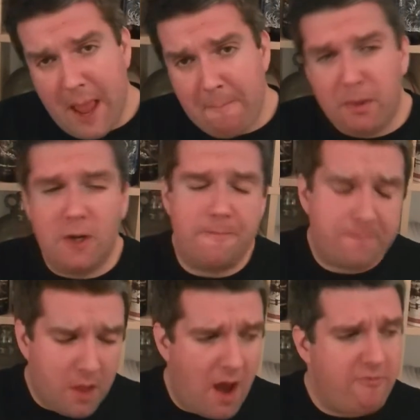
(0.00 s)
But
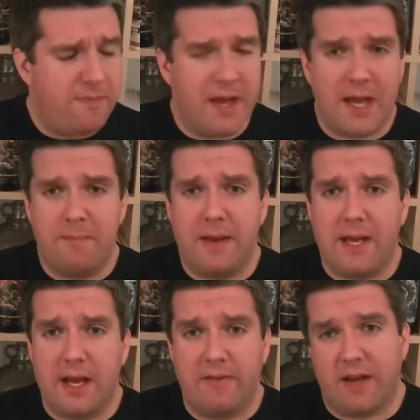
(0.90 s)
not every beer can be
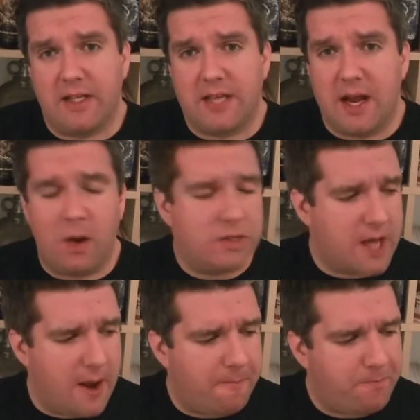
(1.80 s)
kind of like 10 out
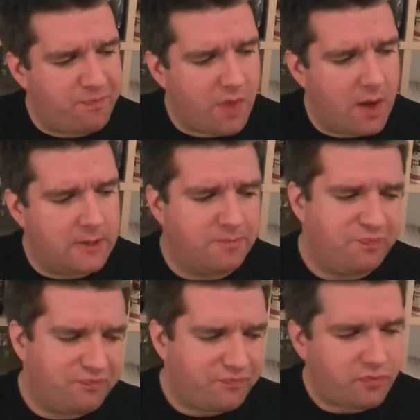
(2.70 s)
of
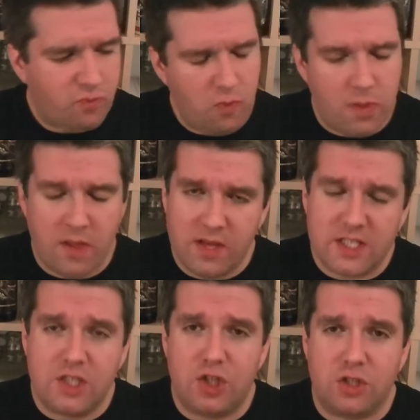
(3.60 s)
10. This
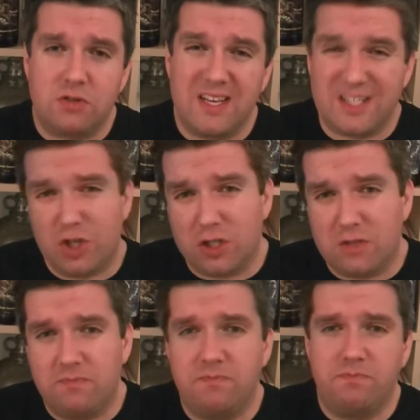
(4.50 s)
is just, it's
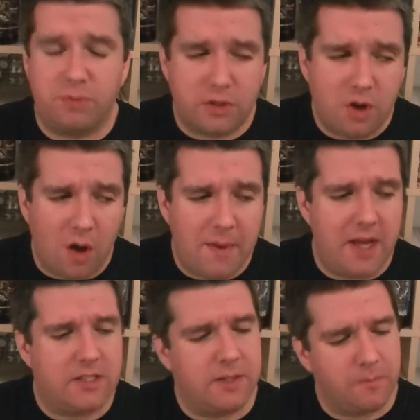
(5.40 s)
good, but not
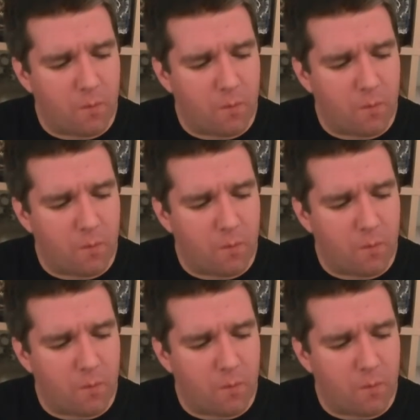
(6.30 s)
amazing.